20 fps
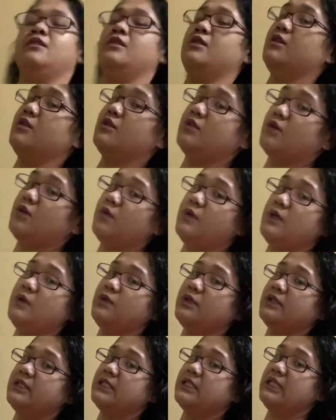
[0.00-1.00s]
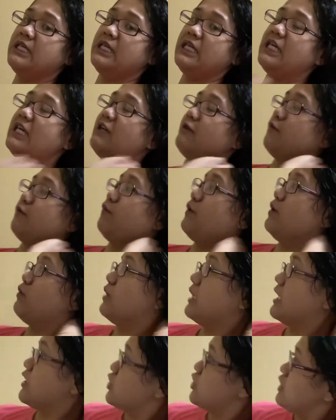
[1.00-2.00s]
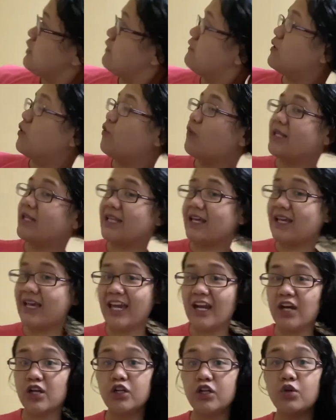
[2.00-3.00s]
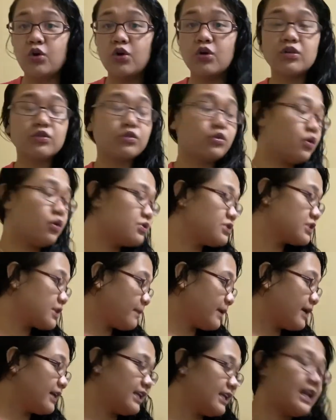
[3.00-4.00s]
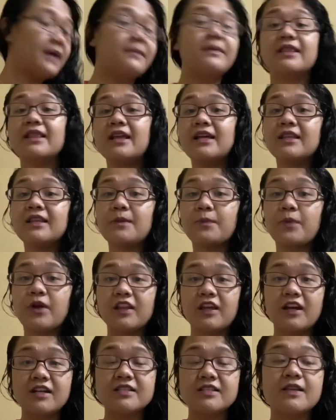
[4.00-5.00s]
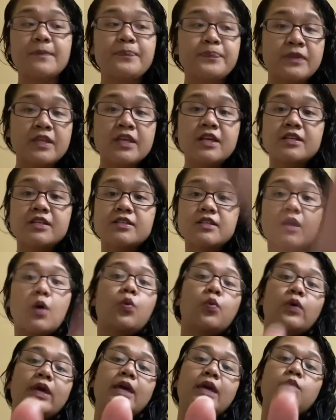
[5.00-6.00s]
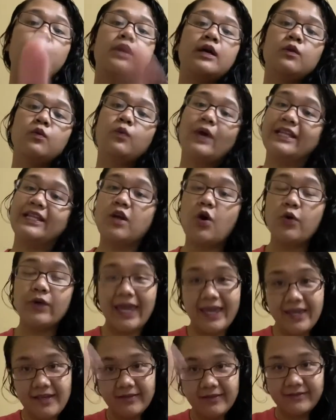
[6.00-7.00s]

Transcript: So we will see if we will achieve the wet hair look doon sa mga ginamit natin products. So we will wait, okay?